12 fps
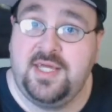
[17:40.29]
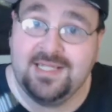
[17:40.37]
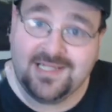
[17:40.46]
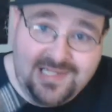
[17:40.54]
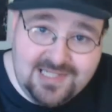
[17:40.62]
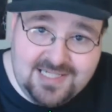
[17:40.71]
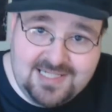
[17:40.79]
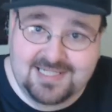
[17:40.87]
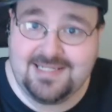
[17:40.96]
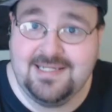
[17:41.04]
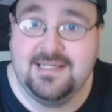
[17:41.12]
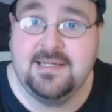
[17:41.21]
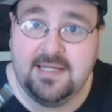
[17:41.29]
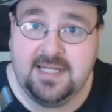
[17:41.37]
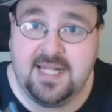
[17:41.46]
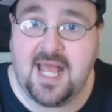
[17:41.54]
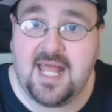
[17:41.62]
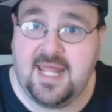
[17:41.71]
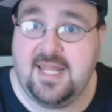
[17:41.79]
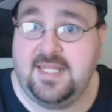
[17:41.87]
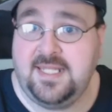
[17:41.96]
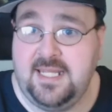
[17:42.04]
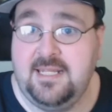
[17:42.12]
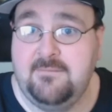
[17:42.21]
at least a 9 out
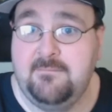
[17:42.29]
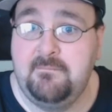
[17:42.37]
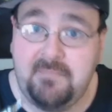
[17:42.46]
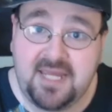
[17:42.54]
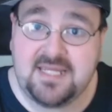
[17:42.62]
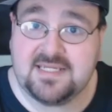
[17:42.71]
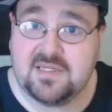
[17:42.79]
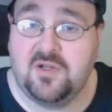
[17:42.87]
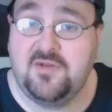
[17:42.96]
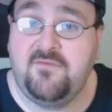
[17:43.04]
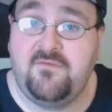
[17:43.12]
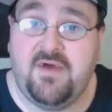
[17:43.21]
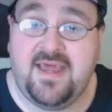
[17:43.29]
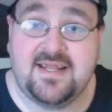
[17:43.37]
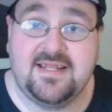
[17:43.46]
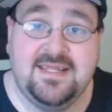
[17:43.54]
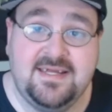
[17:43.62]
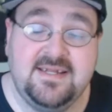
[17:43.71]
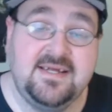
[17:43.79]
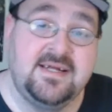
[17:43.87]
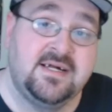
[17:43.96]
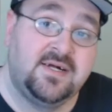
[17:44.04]
of 10, based on the fact that